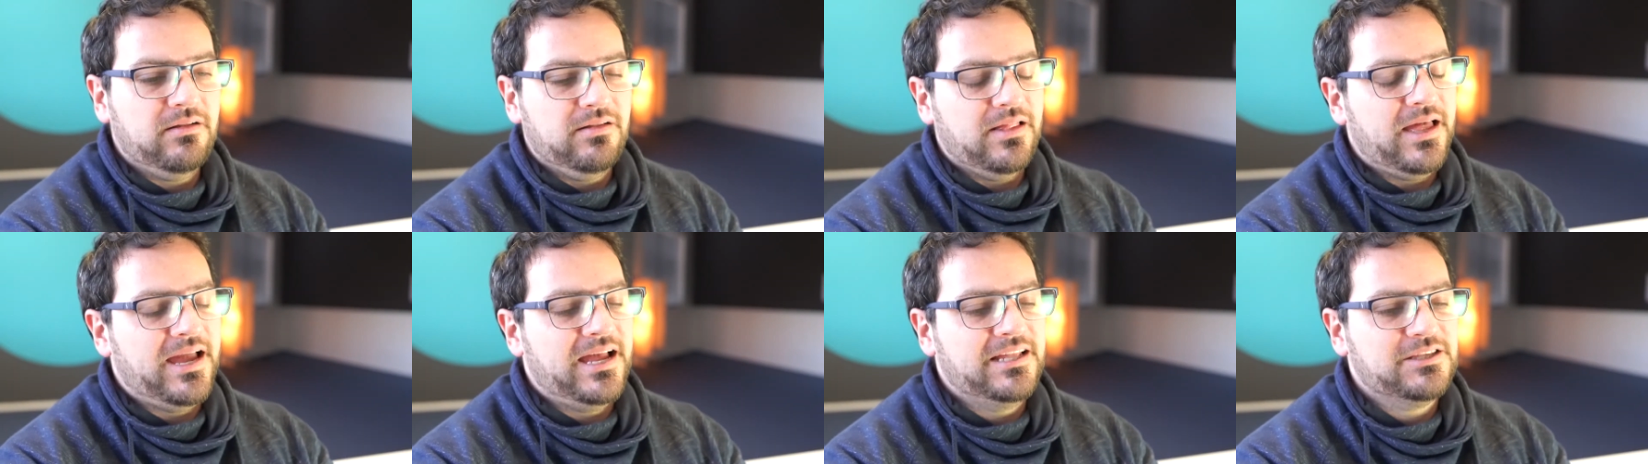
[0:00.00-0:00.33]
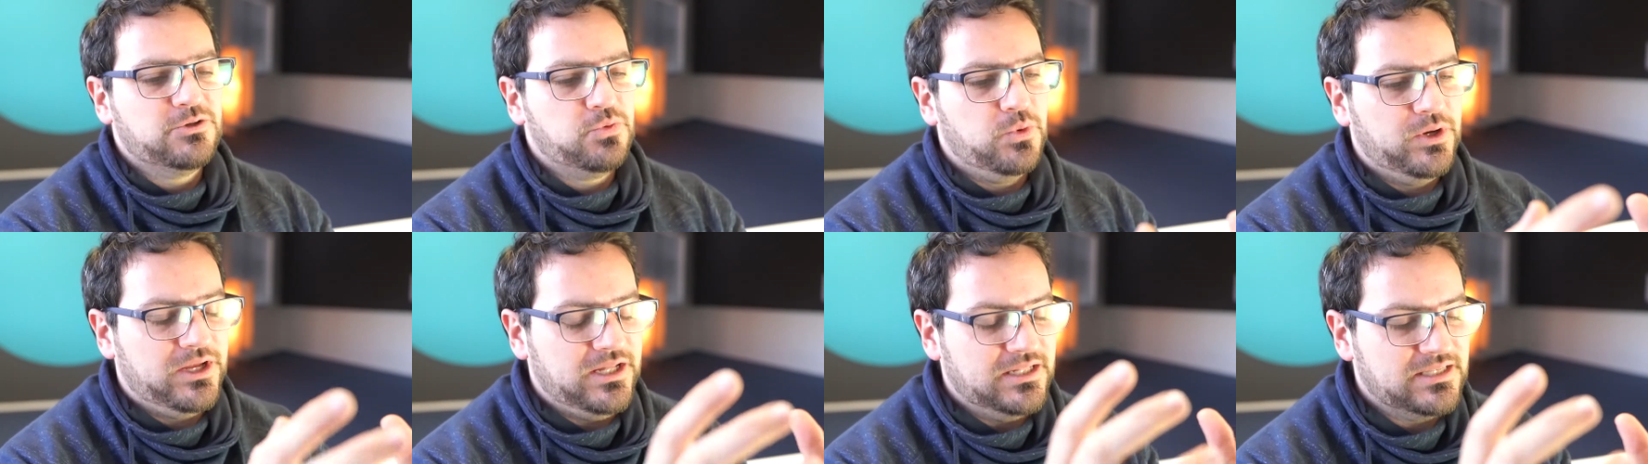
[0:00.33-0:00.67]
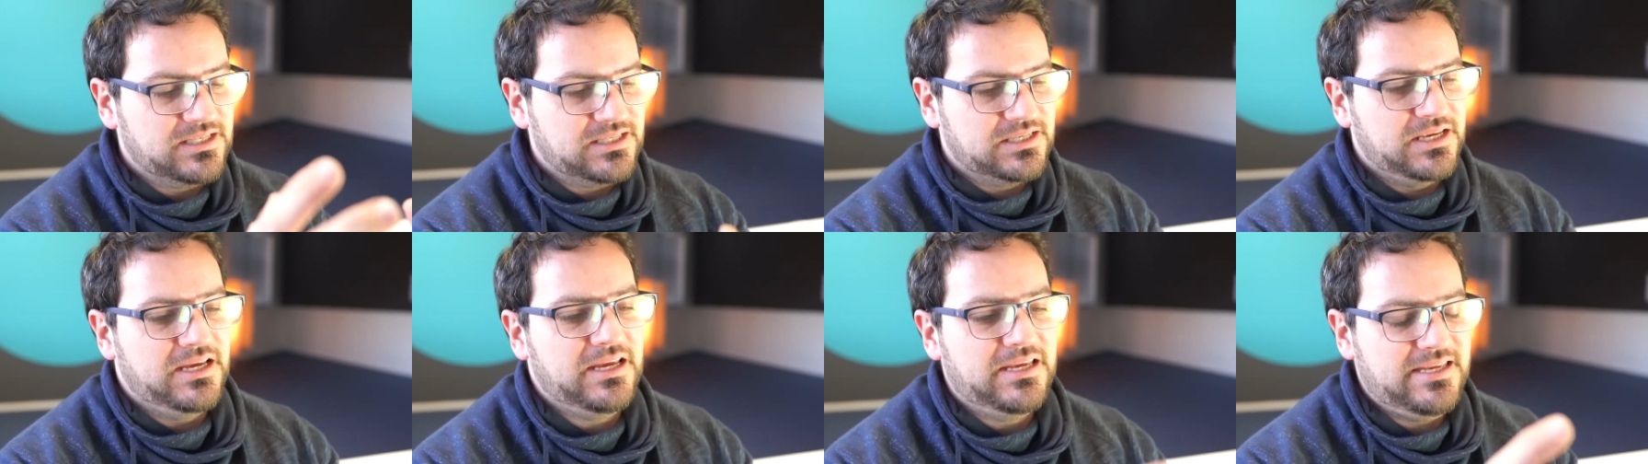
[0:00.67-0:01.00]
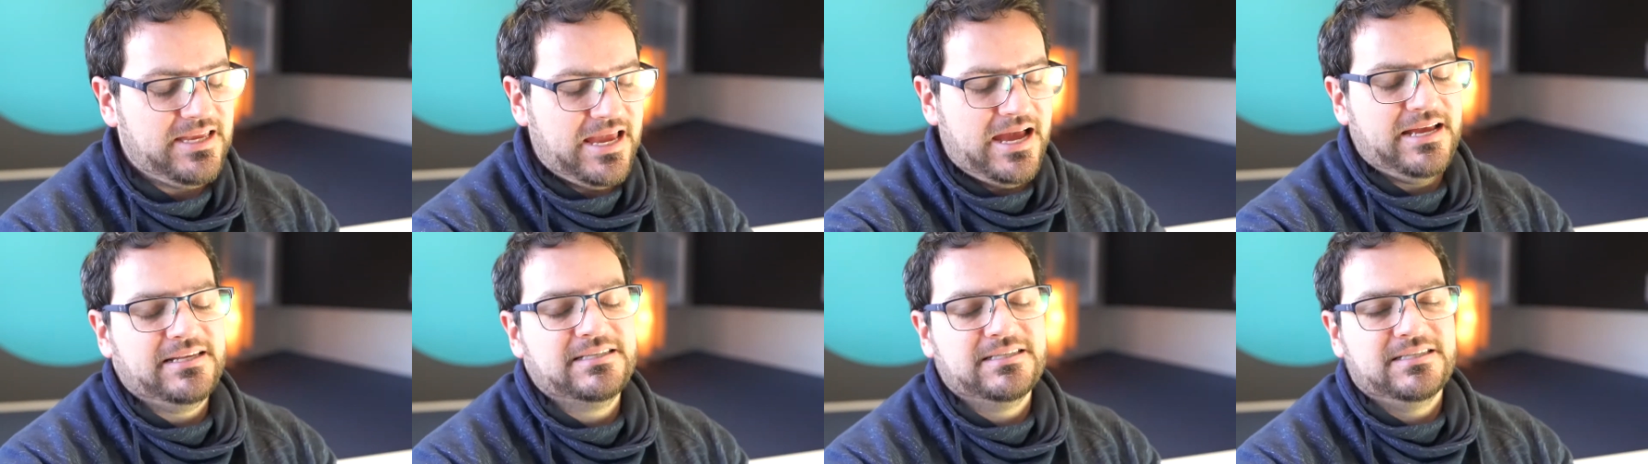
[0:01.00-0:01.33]
glance, we can see,
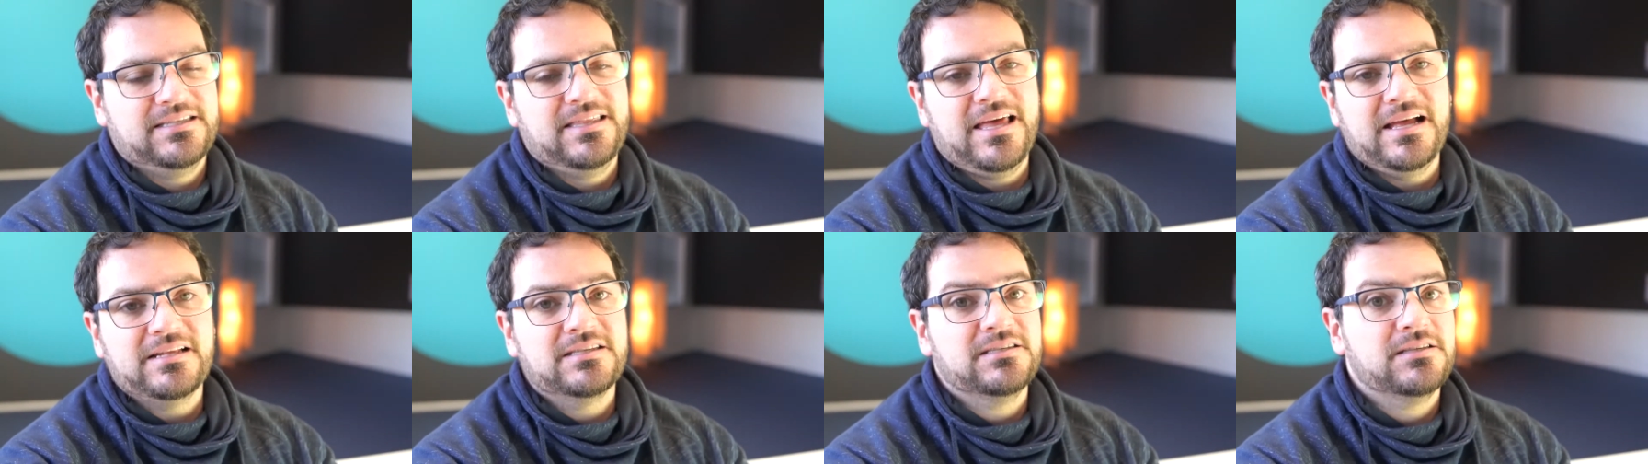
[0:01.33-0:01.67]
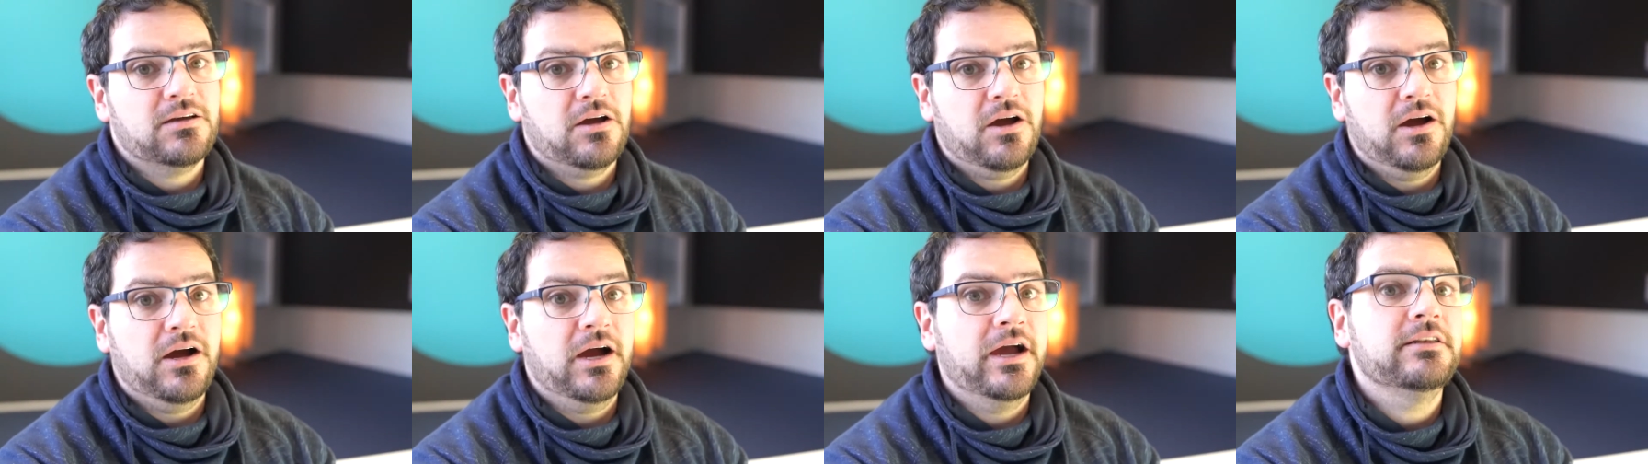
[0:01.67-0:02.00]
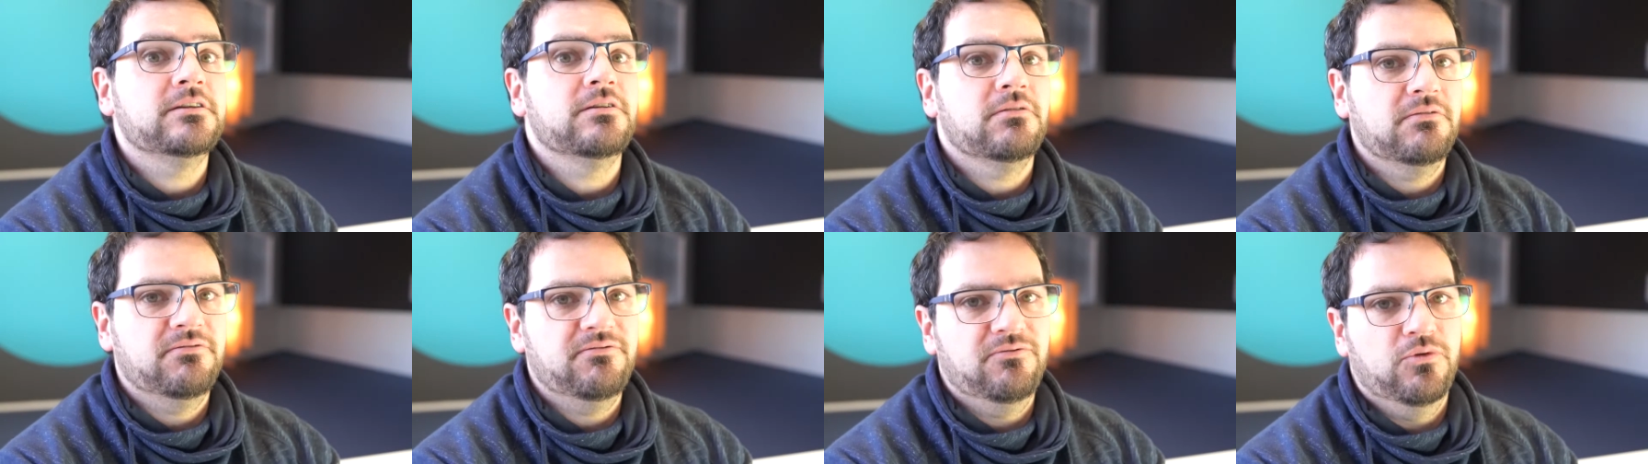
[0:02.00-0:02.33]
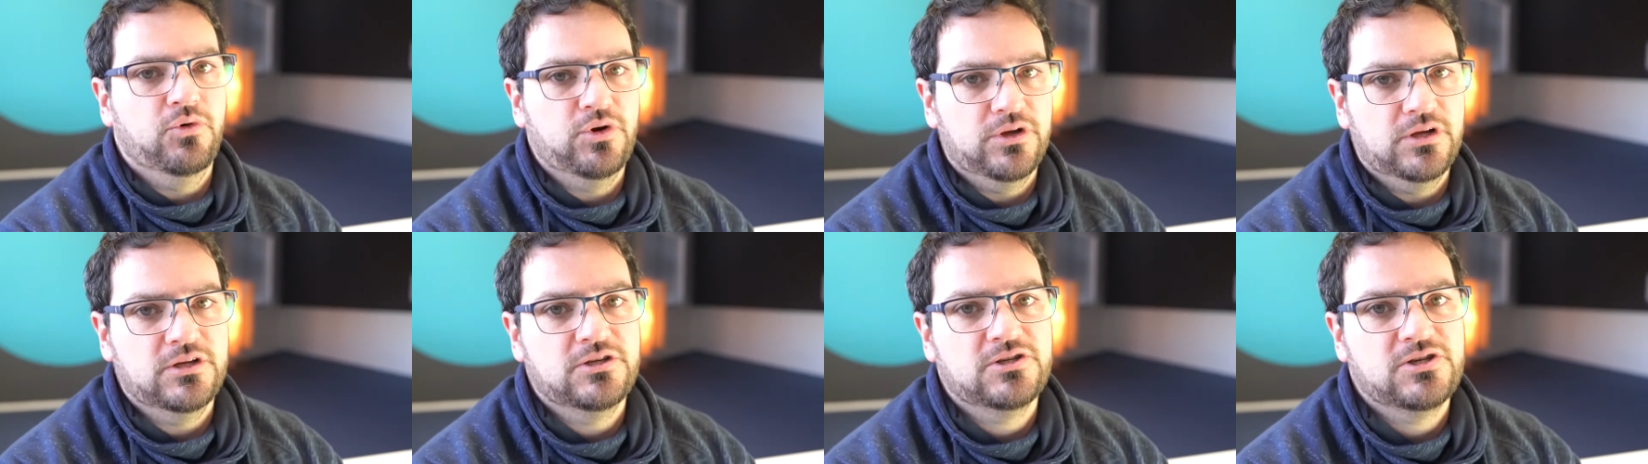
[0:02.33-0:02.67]
yes, that's the kind of
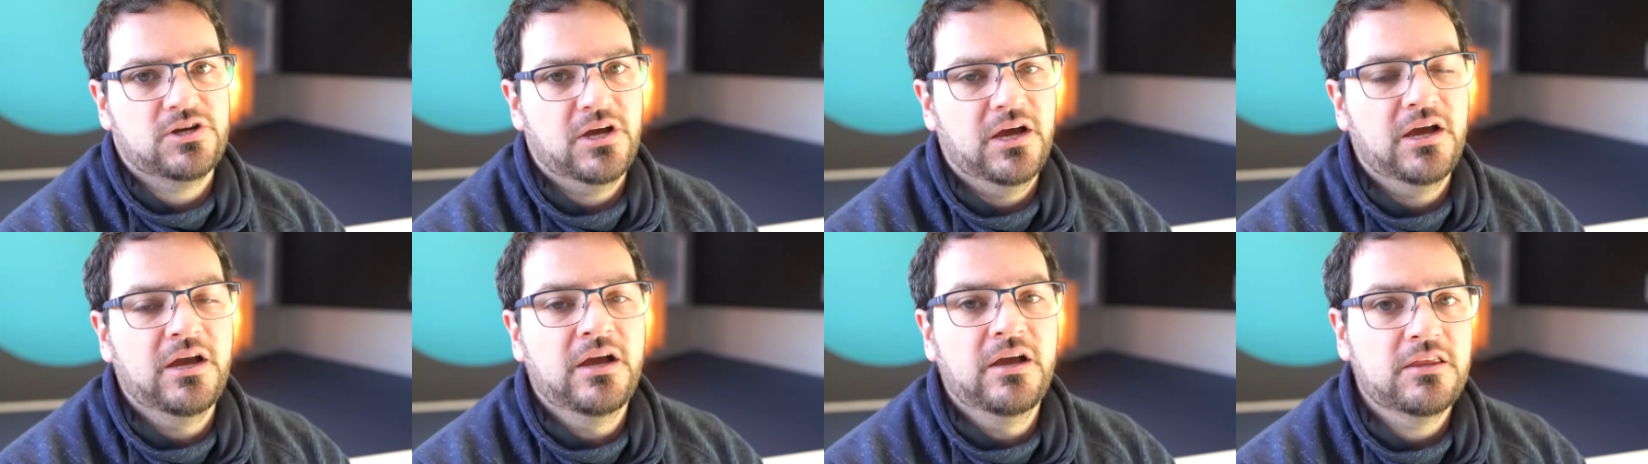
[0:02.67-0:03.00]
footage